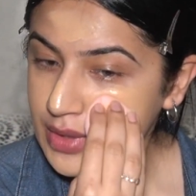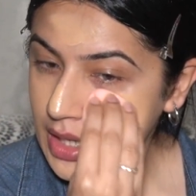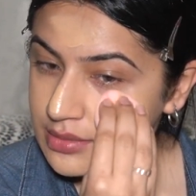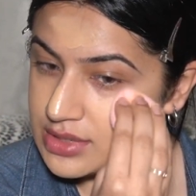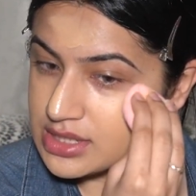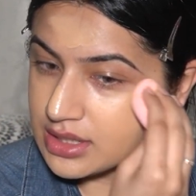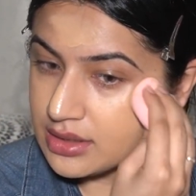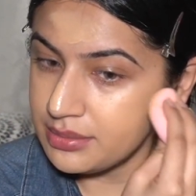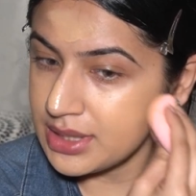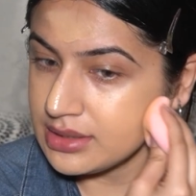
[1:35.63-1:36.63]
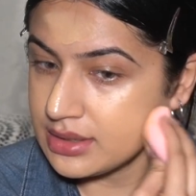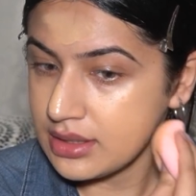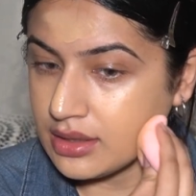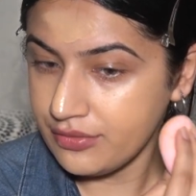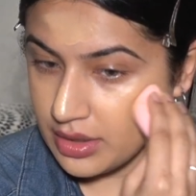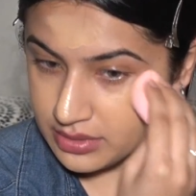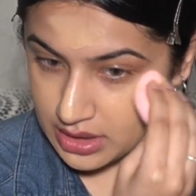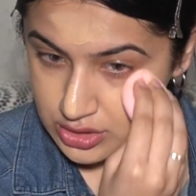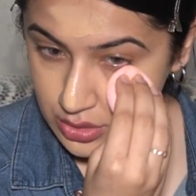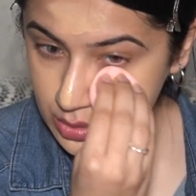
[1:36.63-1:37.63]
I'm just gonna blend the
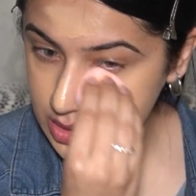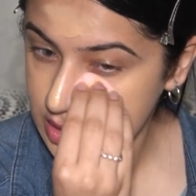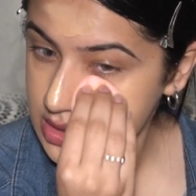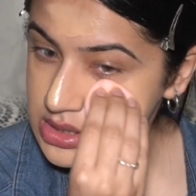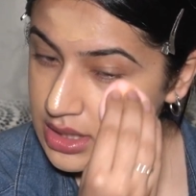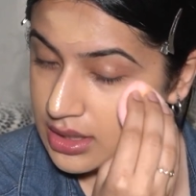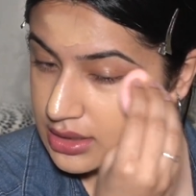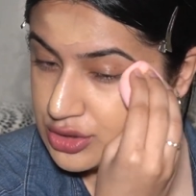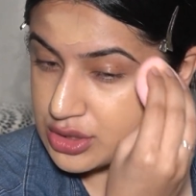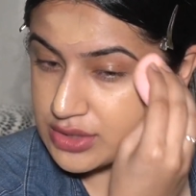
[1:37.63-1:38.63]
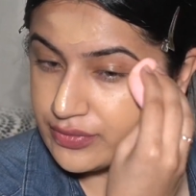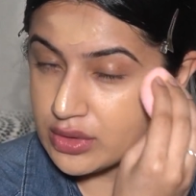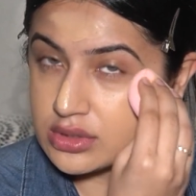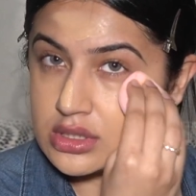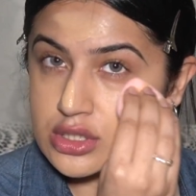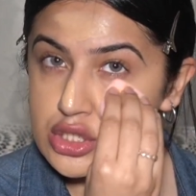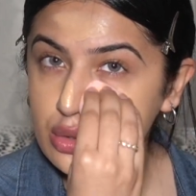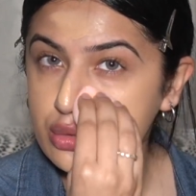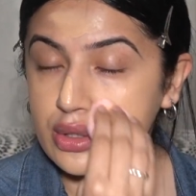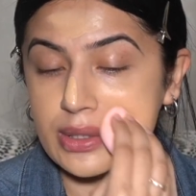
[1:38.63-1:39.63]
foundation with this, and it just feels so
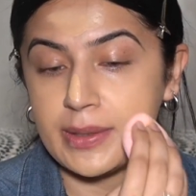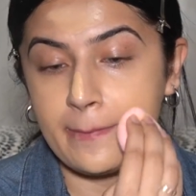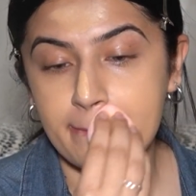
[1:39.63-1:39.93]
good.